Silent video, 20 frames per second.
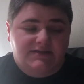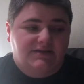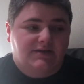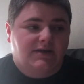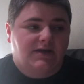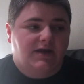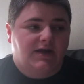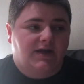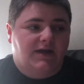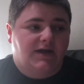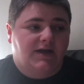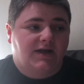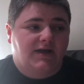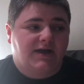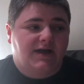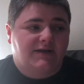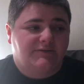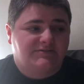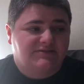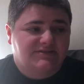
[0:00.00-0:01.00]

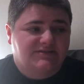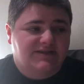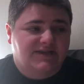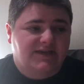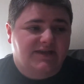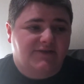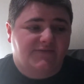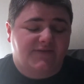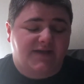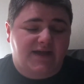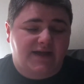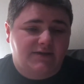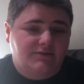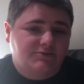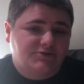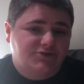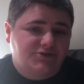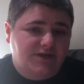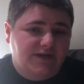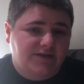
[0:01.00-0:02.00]
I would say if I
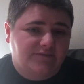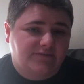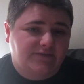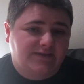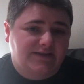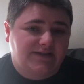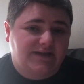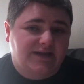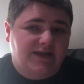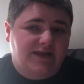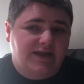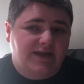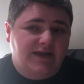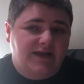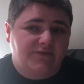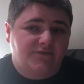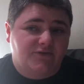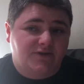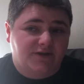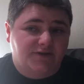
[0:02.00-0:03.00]
don't shave it
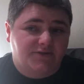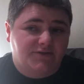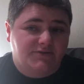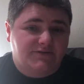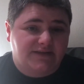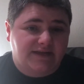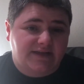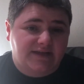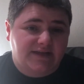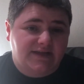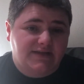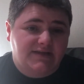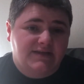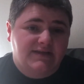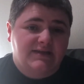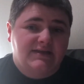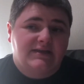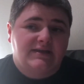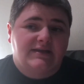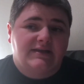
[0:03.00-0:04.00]
every other day,
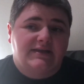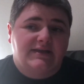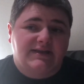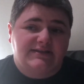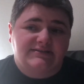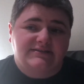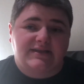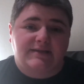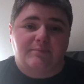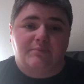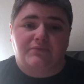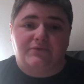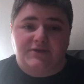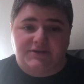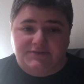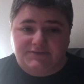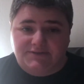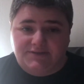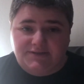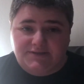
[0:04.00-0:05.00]
it's
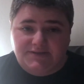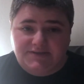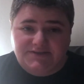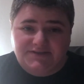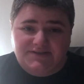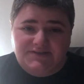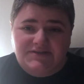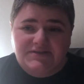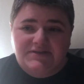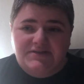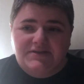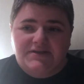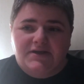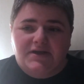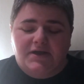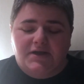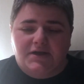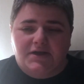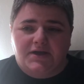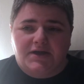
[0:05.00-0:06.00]
prickly.
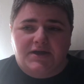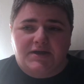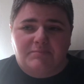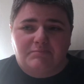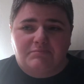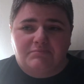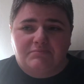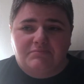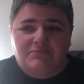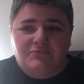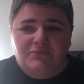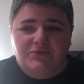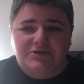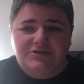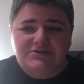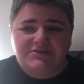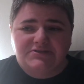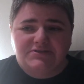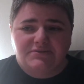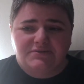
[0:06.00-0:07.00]
Which
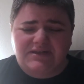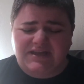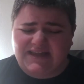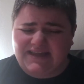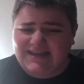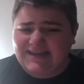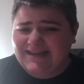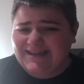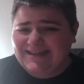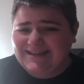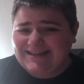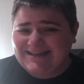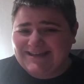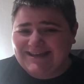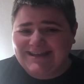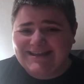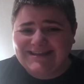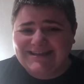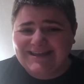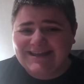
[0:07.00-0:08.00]
is okay,
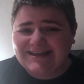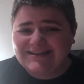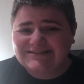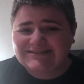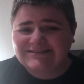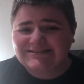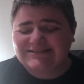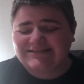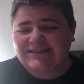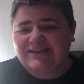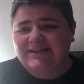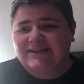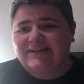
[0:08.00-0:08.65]
I guess.